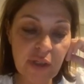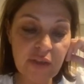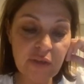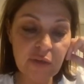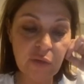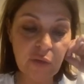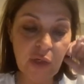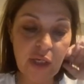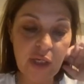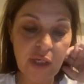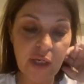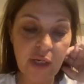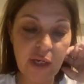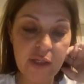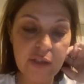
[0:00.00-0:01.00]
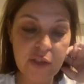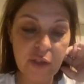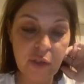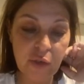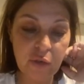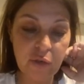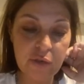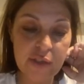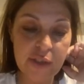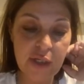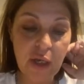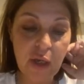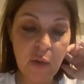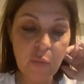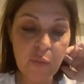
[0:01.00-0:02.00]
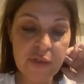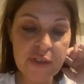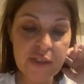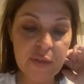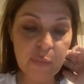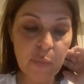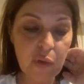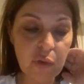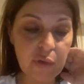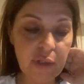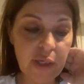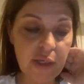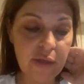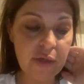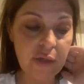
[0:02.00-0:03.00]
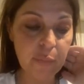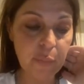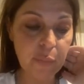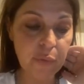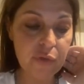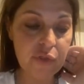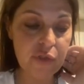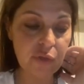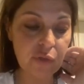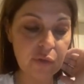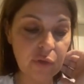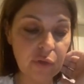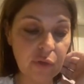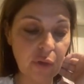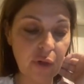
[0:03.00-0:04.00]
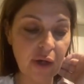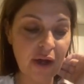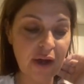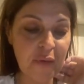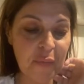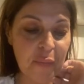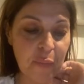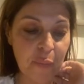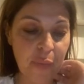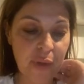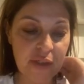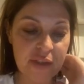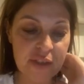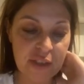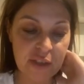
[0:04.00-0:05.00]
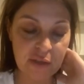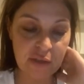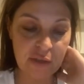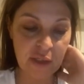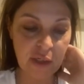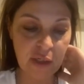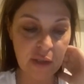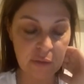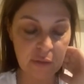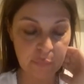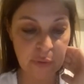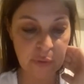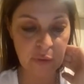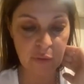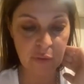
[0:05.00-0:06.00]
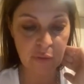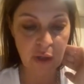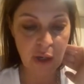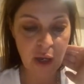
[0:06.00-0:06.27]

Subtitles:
in gray-haired curls with a small leather purse on her arm bent in the elbow.